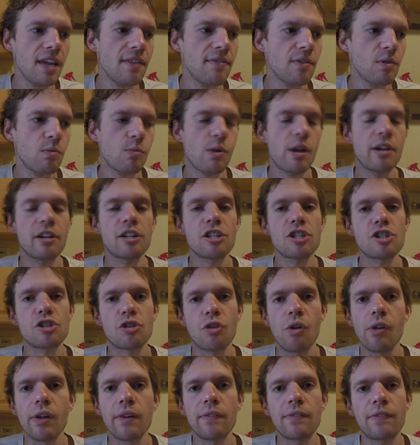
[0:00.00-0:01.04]
even when
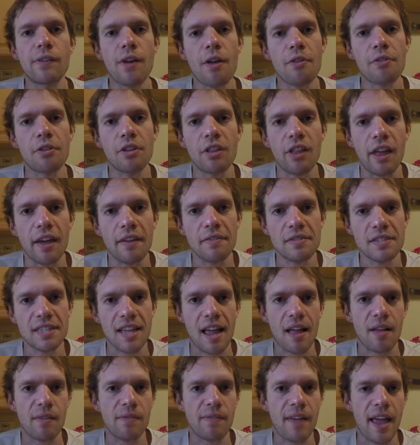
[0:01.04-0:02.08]
controlling for other
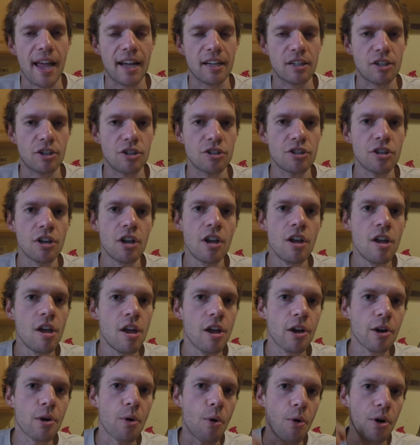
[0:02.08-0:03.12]
lifestyle factors,
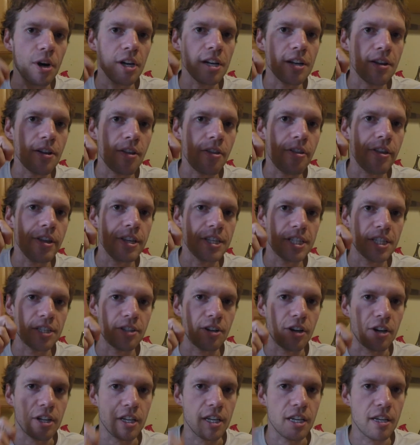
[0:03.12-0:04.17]
according to this
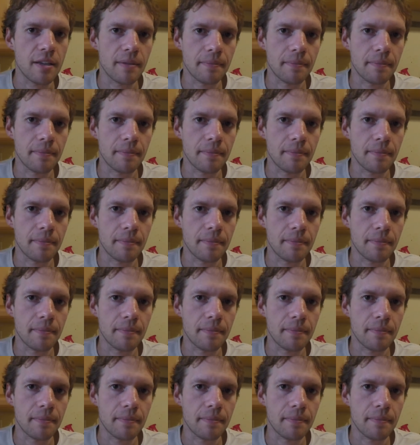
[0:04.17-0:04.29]
study.